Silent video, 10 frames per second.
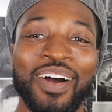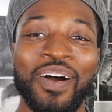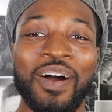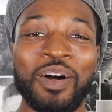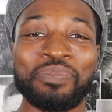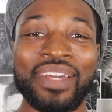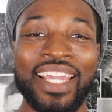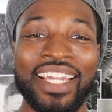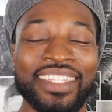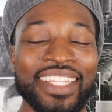Oh
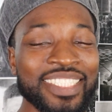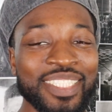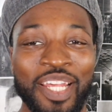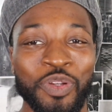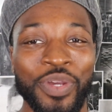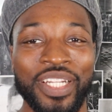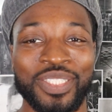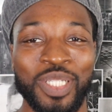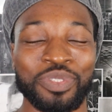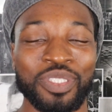man, that's not a great
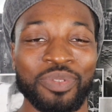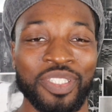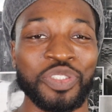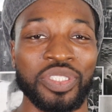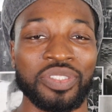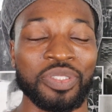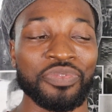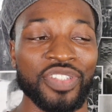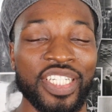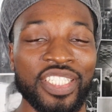assumption, because there's
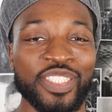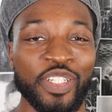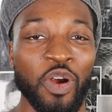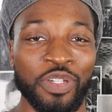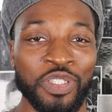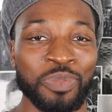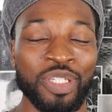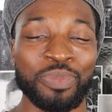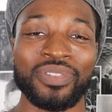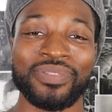some vegans that aren't good
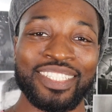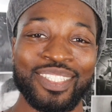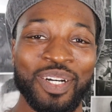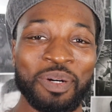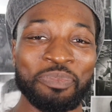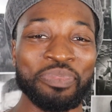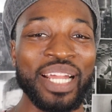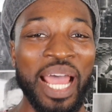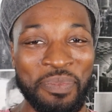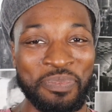people, you know?
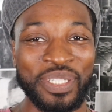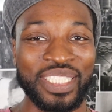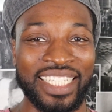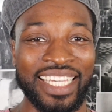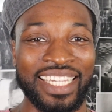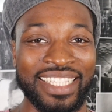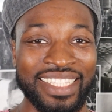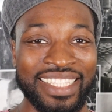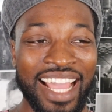But I appreciate that.